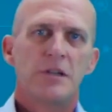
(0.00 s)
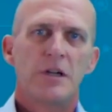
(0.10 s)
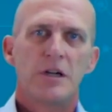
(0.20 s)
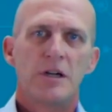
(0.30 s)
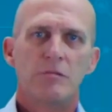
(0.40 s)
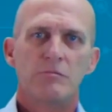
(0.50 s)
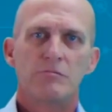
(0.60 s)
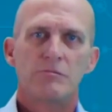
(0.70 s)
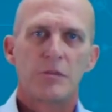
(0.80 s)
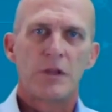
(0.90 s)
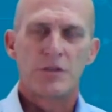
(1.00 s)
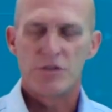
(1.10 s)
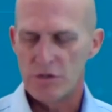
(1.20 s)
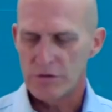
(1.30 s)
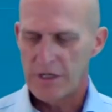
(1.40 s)

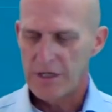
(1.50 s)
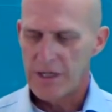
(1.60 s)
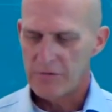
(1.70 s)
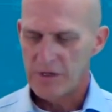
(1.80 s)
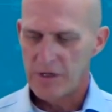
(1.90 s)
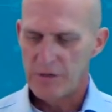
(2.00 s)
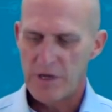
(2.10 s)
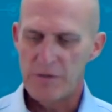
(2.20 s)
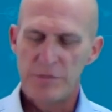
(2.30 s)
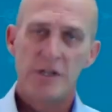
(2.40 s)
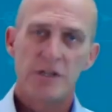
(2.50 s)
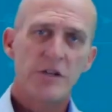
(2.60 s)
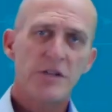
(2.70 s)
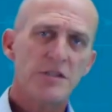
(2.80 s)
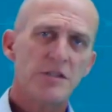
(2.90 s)
so can I have an IP
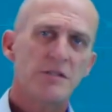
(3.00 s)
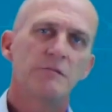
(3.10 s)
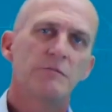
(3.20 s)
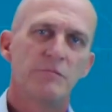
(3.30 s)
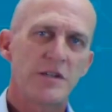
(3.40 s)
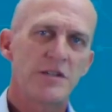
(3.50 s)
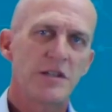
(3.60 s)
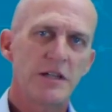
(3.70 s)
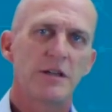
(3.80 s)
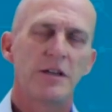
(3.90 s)
address, basically?